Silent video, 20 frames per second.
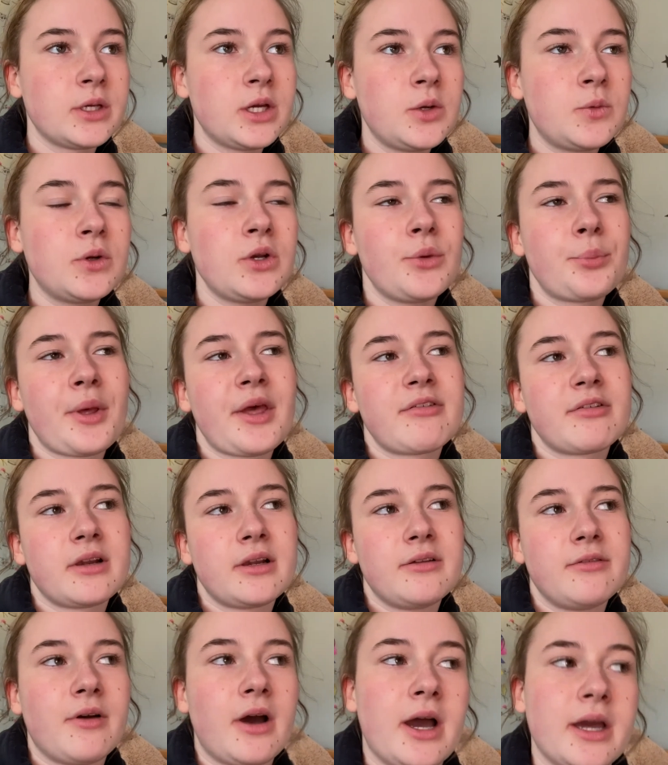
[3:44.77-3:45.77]
Well, not perfectly
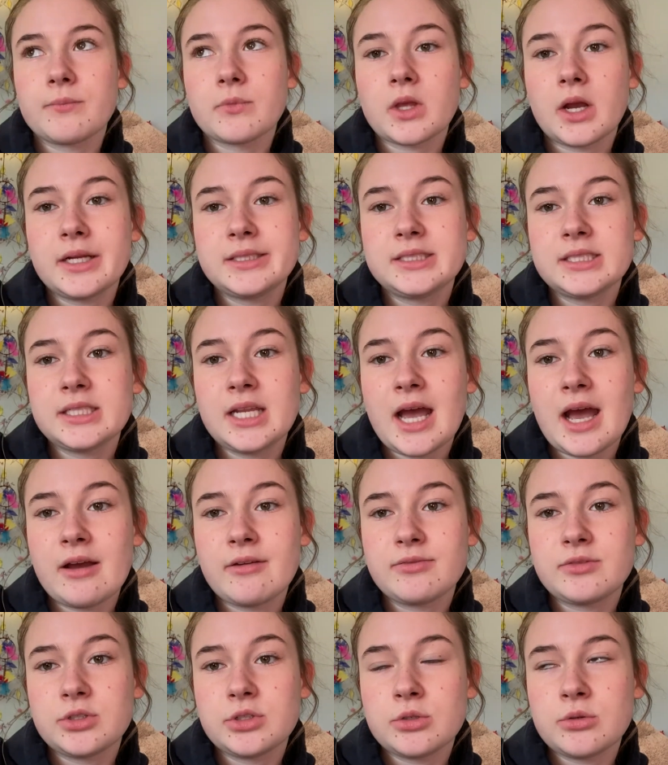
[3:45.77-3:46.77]
fine. I did have
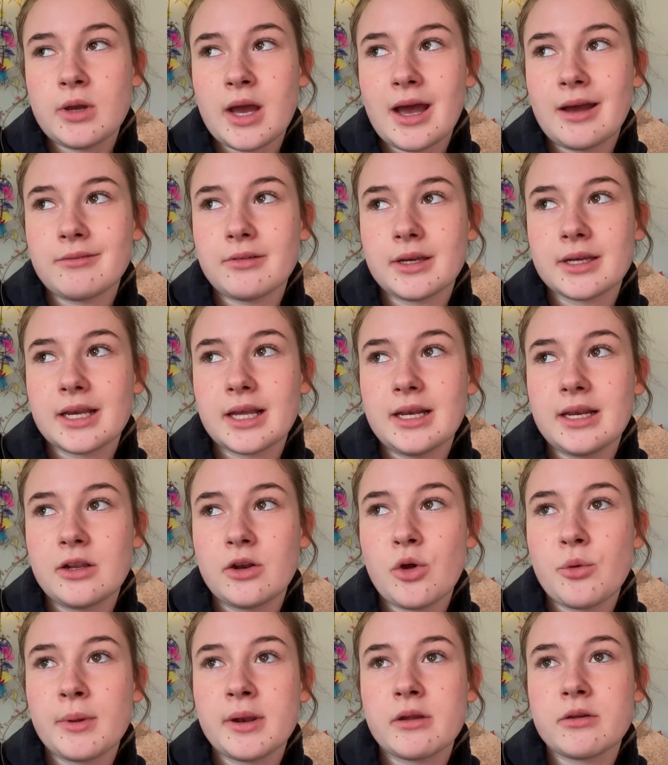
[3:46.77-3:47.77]
to have like a
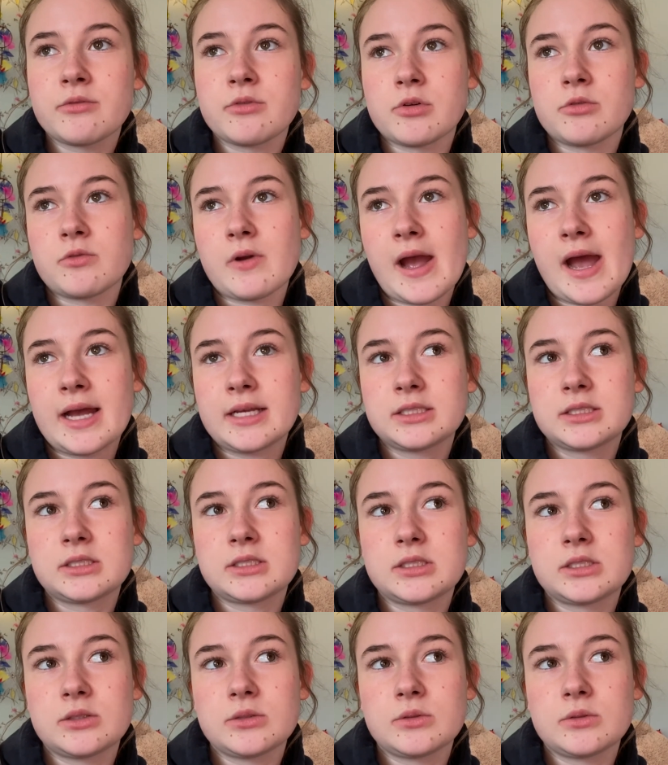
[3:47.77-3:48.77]
little bit of a
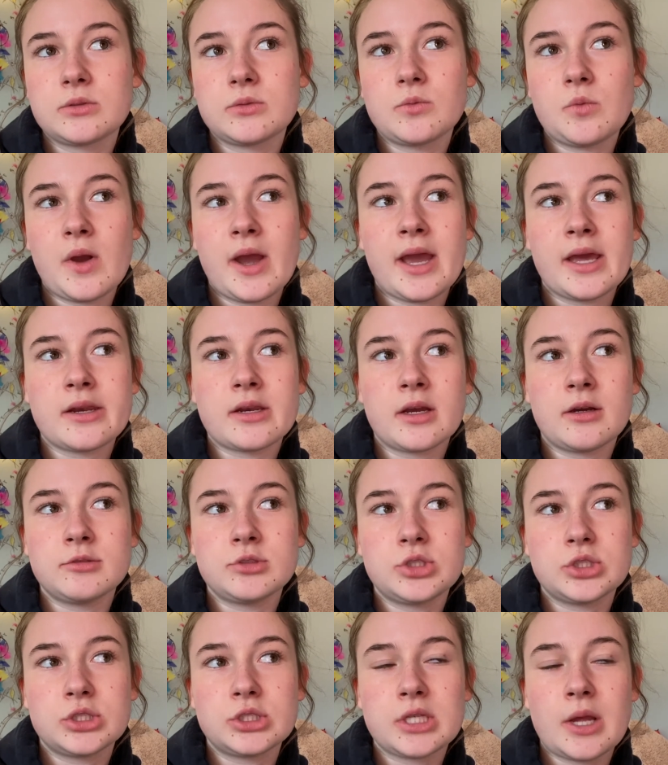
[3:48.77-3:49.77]
rest when I was
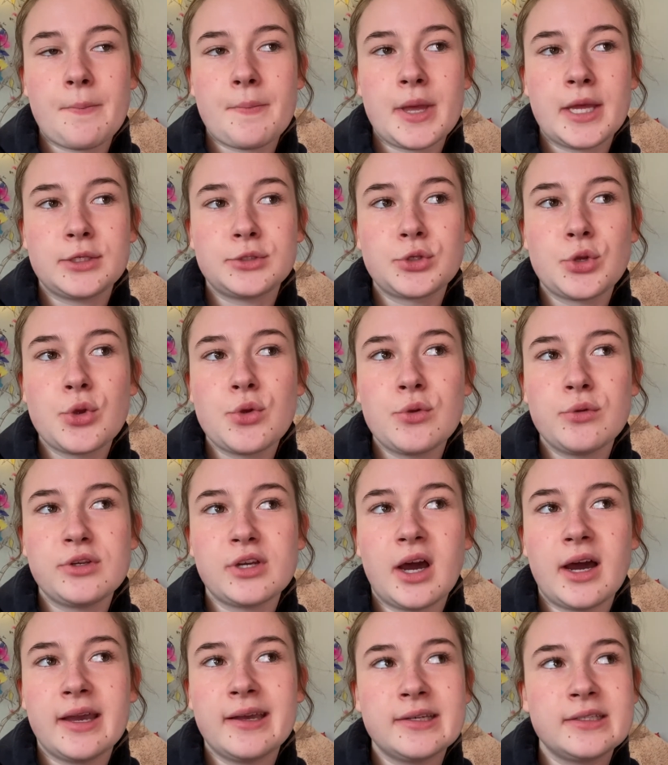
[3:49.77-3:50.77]
just a bit too
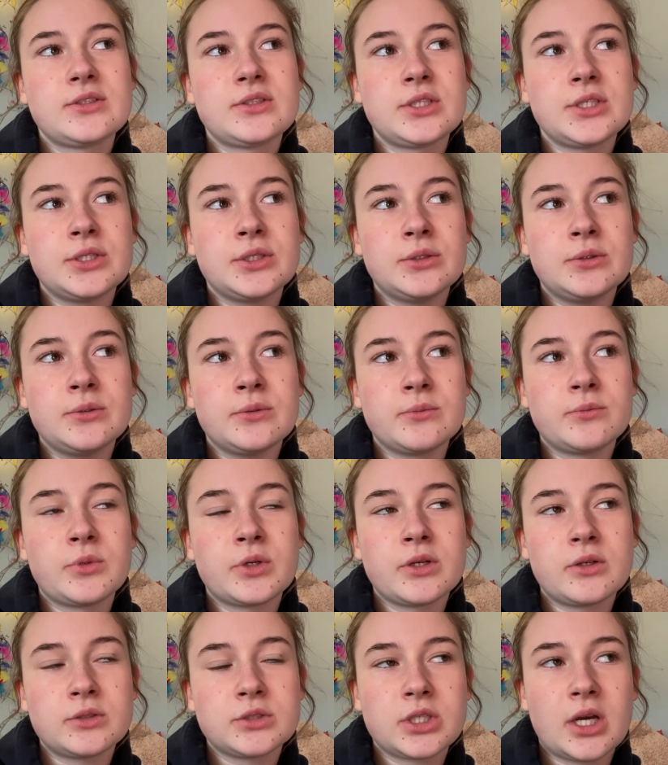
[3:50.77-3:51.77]
tired to, well,
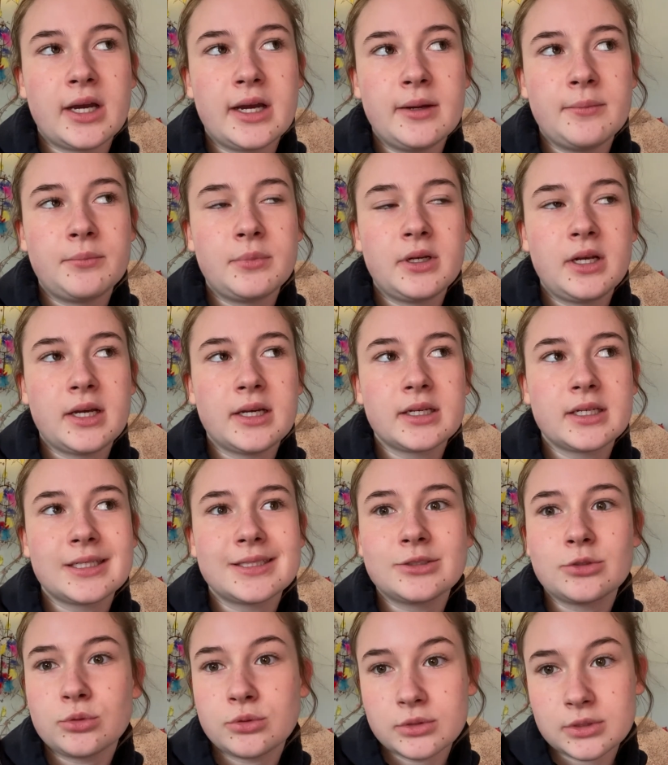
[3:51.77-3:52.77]
not tired, but like
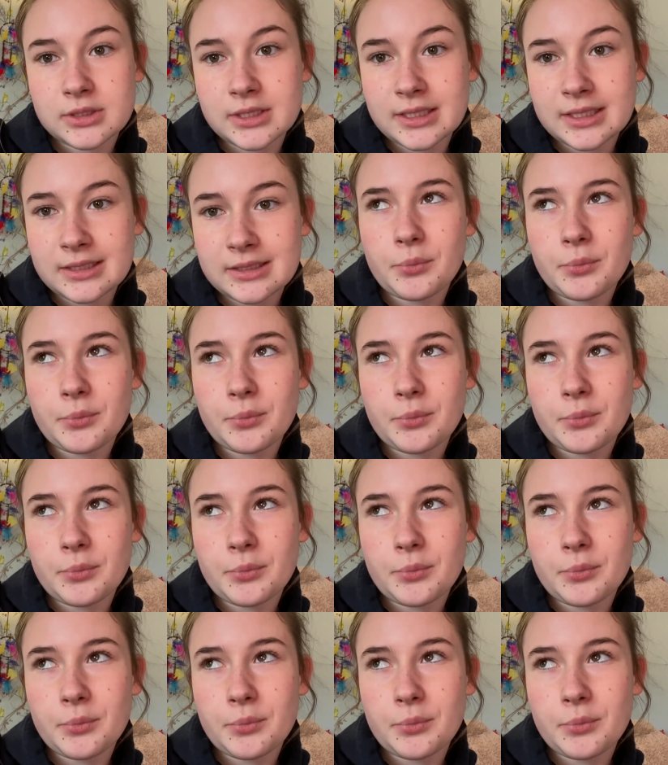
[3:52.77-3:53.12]
exhausted.